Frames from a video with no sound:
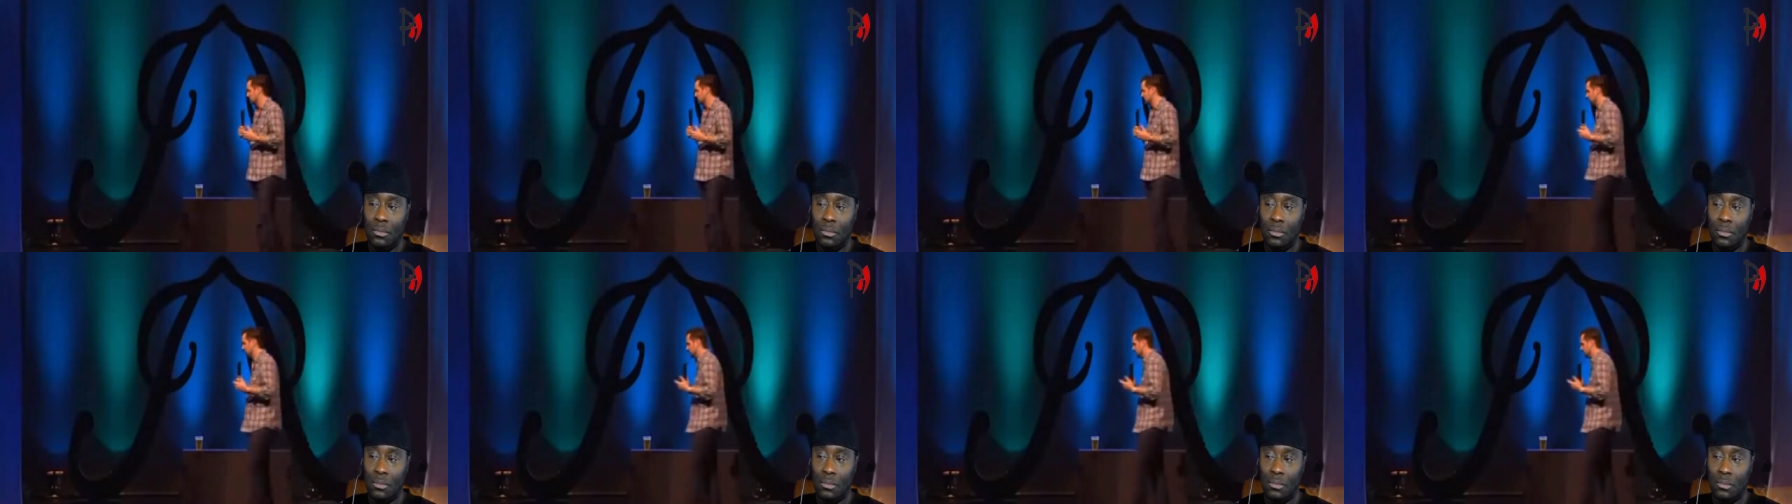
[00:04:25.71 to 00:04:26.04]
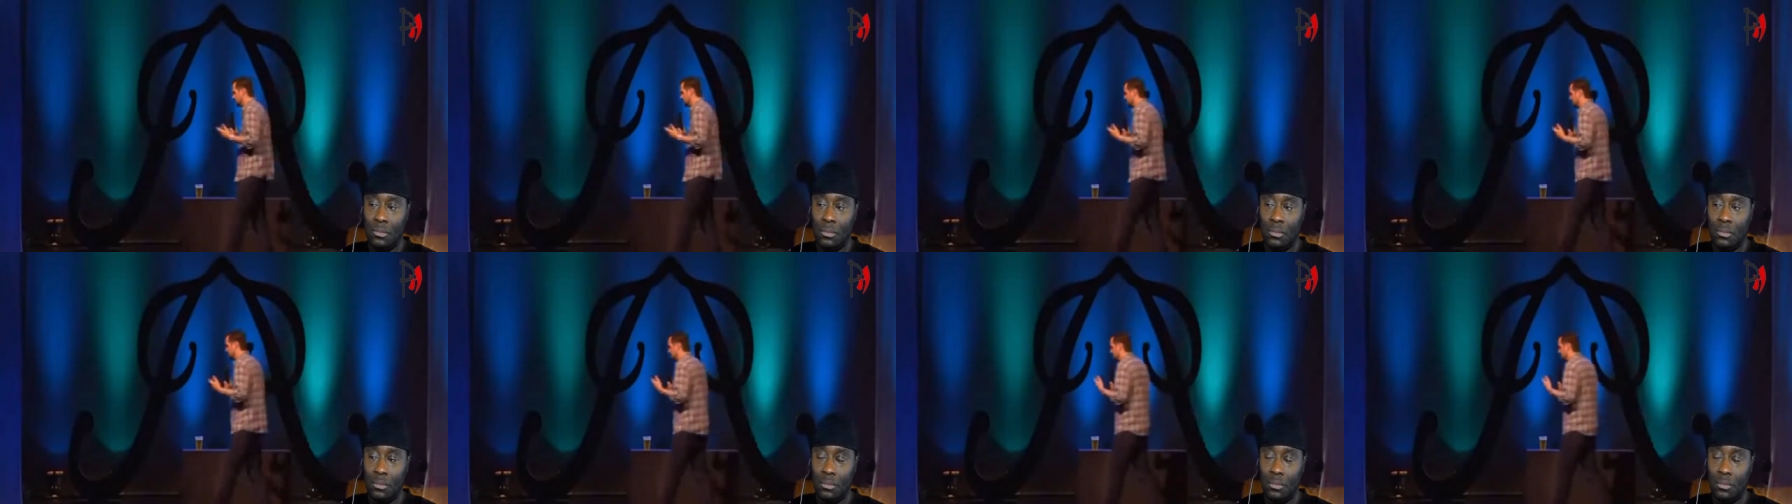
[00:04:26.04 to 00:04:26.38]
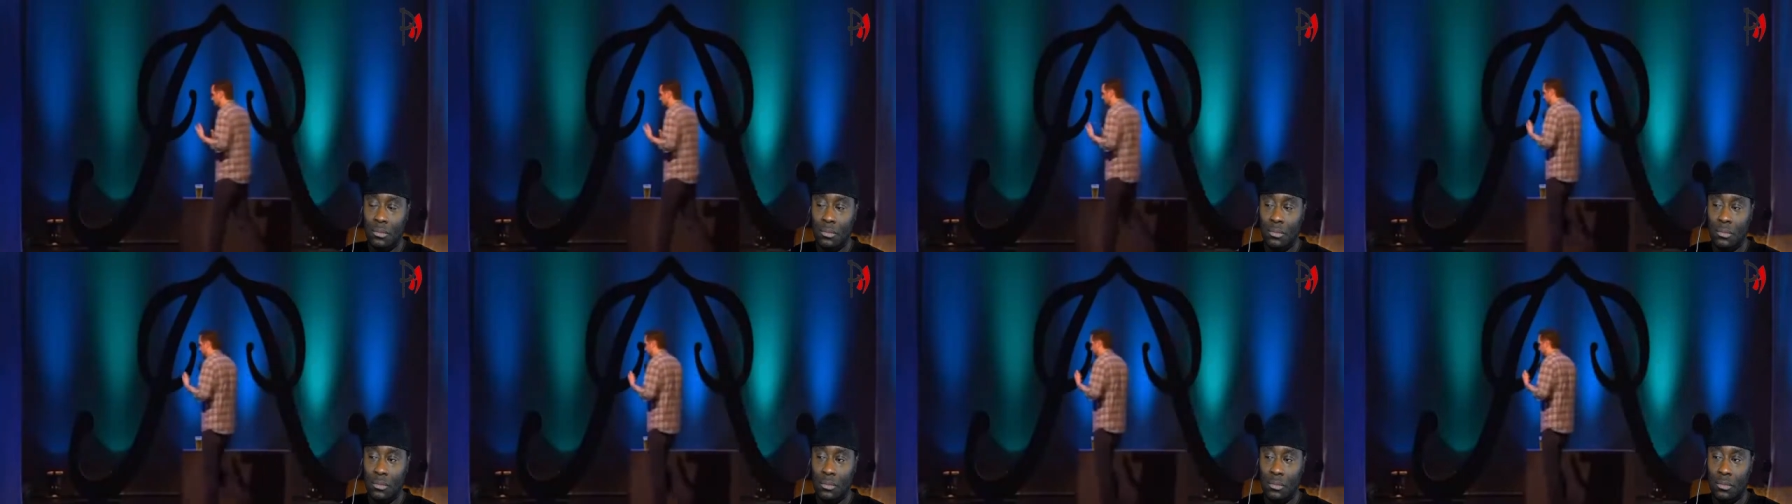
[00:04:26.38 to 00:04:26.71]
I felt like a right
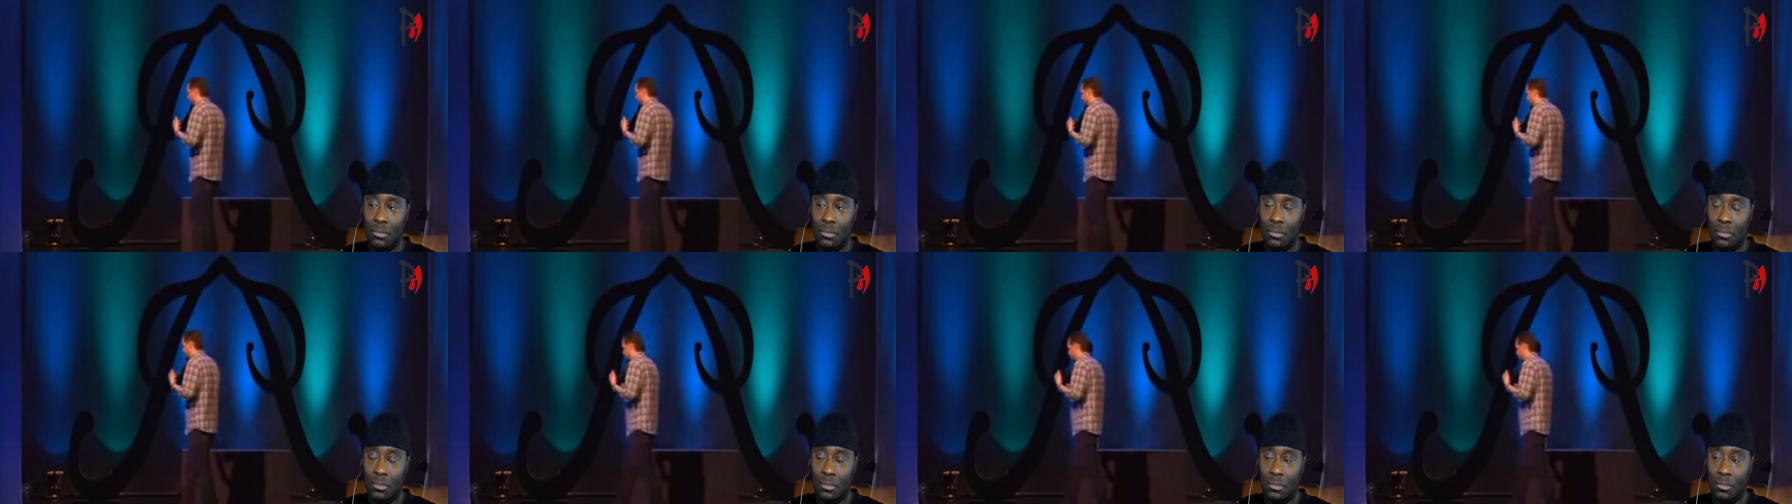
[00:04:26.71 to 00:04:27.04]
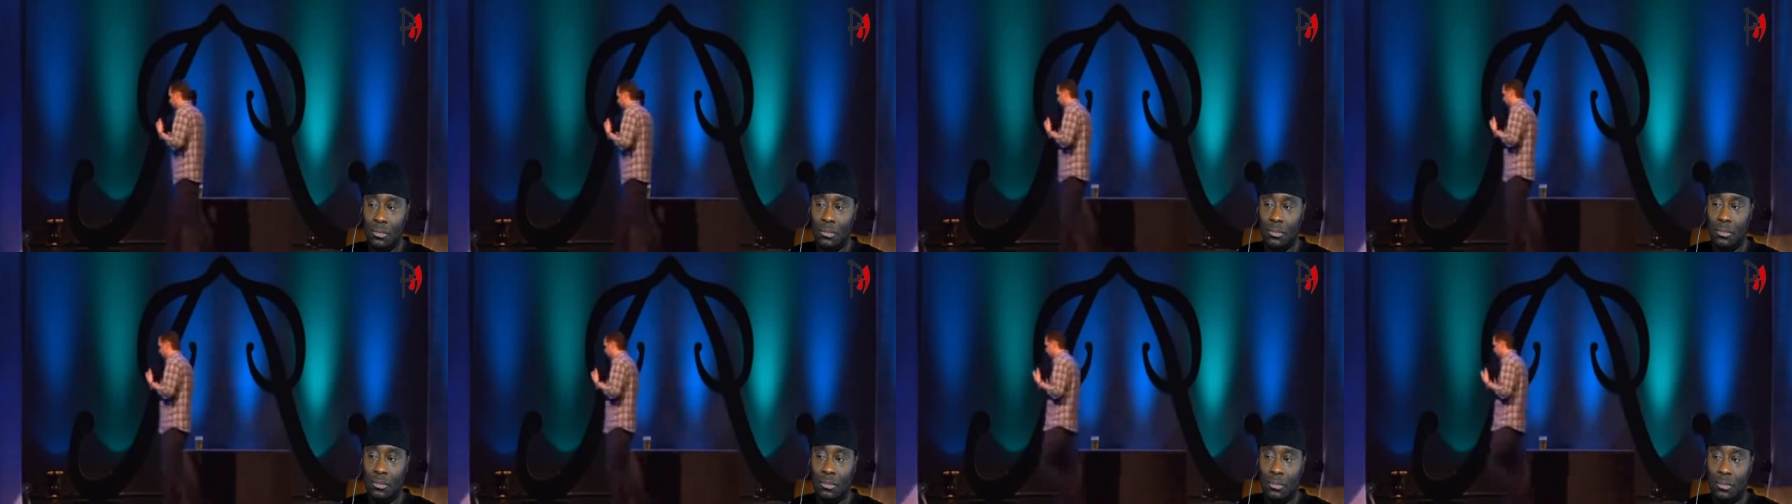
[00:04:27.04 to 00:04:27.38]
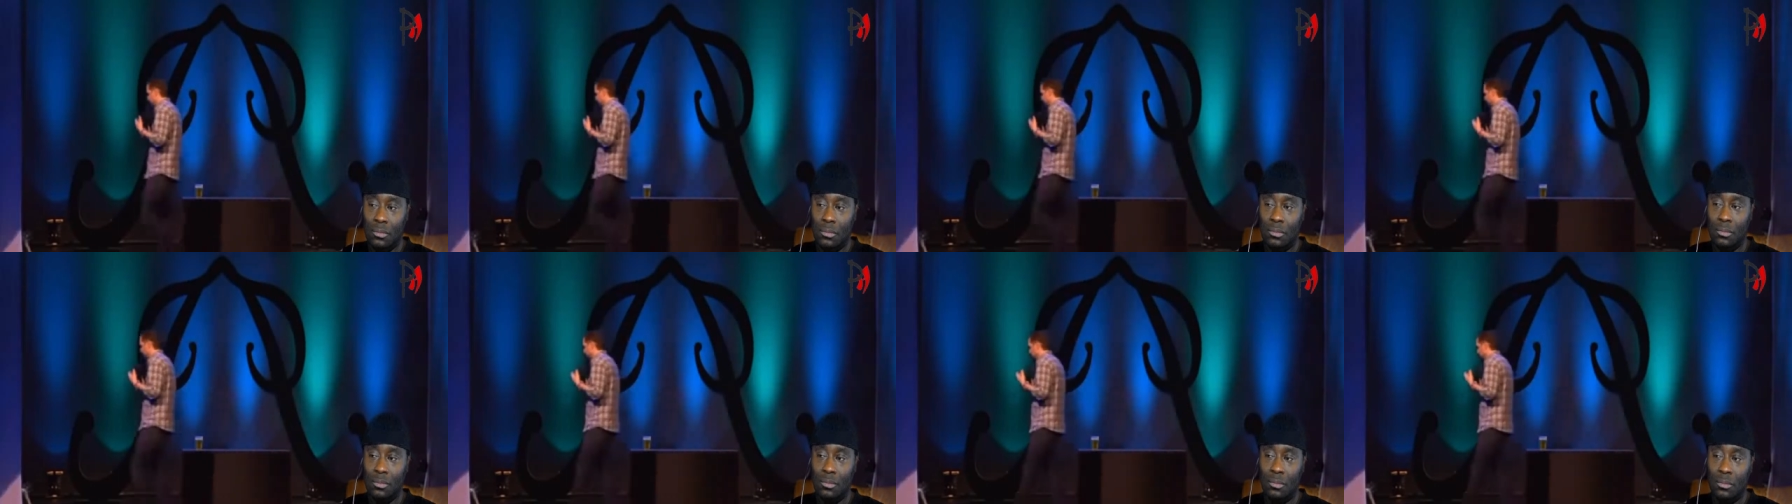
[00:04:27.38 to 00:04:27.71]
prick and